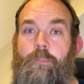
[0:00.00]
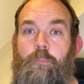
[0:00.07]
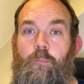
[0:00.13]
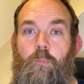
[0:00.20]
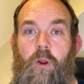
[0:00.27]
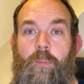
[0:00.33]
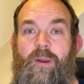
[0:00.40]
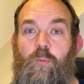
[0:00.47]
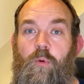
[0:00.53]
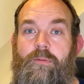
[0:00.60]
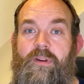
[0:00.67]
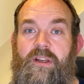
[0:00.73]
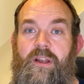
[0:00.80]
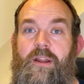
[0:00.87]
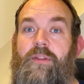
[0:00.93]
a bit
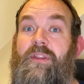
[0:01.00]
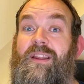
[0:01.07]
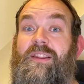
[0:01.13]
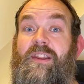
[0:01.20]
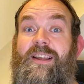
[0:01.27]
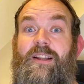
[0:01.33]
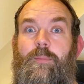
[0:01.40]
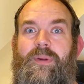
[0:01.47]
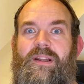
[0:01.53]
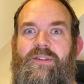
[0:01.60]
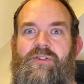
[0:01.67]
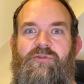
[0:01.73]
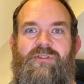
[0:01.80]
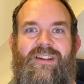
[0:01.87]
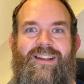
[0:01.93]
worried and think the
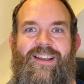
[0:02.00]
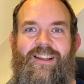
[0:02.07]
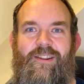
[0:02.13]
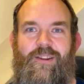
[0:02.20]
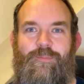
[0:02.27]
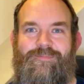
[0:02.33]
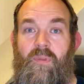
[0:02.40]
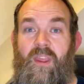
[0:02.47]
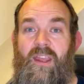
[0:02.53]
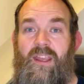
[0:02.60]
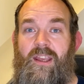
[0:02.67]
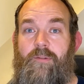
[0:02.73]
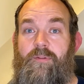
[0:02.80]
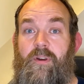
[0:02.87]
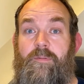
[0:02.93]
hillbillies are trying to kill them.
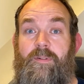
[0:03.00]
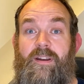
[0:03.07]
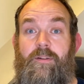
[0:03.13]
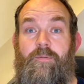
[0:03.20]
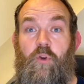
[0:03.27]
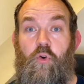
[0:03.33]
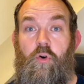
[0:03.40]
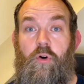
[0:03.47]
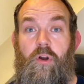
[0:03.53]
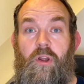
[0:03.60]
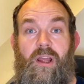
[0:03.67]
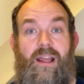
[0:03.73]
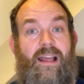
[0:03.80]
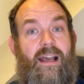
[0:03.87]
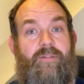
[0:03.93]
If you're a fan of gore,
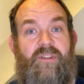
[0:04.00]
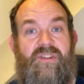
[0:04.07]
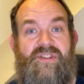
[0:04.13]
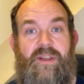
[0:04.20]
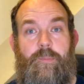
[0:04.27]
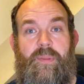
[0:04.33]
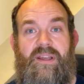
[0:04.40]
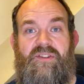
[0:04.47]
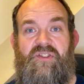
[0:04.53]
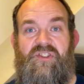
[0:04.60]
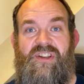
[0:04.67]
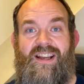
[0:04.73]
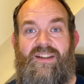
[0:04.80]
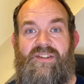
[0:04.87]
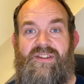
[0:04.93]
have you seen Peter
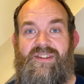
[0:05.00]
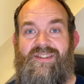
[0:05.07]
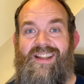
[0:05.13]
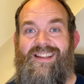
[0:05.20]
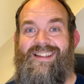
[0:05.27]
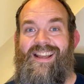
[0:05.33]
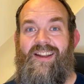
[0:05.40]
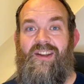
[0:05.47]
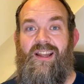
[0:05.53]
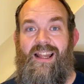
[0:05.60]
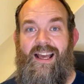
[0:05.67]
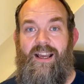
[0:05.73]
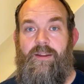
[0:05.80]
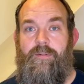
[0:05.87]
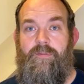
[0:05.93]
Jackson's Dead
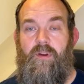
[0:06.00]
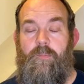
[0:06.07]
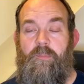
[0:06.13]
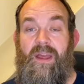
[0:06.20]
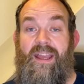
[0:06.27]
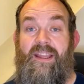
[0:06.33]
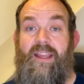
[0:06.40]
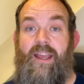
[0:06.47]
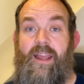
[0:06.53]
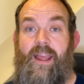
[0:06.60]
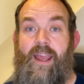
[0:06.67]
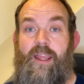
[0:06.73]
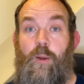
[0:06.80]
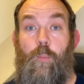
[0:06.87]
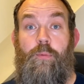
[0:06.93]
Alive,
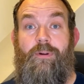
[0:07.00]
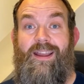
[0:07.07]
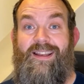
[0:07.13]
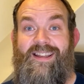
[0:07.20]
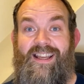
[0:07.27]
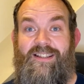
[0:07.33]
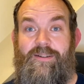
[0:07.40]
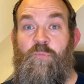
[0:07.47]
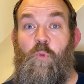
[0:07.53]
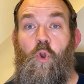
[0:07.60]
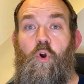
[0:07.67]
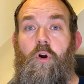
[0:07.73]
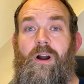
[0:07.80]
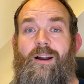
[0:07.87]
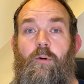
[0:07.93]
aka Brain Dead?
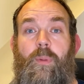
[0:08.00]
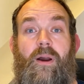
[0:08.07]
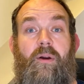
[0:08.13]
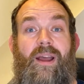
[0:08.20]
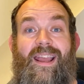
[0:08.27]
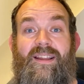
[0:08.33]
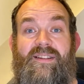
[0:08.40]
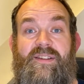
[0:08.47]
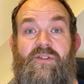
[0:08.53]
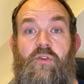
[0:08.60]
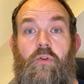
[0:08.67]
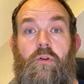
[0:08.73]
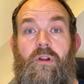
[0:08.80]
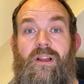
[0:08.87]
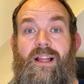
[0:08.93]
Or how about 80s
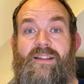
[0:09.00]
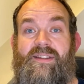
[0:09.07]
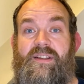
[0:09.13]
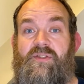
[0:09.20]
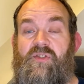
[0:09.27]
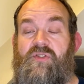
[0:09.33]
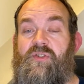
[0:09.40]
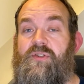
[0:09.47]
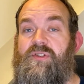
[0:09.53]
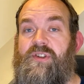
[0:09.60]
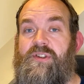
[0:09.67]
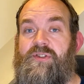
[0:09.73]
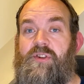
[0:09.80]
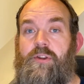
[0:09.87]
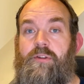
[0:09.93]
cult classics such
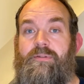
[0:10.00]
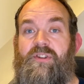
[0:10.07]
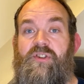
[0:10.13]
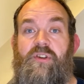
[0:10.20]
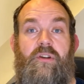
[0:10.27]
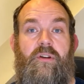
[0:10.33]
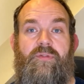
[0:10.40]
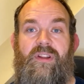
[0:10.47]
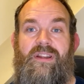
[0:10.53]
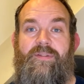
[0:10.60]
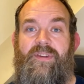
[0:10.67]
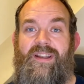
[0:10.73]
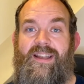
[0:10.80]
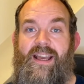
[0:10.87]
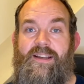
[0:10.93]
as The Return of the
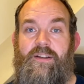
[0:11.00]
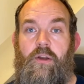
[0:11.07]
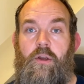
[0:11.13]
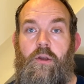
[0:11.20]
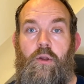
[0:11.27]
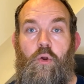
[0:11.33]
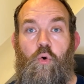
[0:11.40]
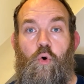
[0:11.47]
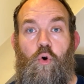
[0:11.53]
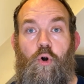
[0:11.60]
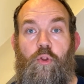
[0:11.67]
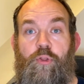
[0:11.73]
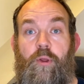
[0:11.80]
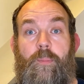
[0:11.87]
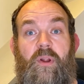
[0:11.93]
Living Dead or
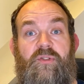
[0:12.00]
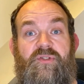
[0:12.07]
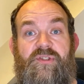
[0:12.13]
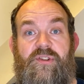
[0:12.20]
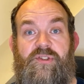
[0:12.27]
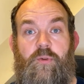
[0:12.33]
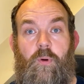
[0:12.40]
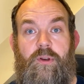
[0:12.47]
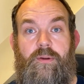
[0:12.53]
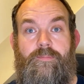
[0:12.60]
The Monster Squad?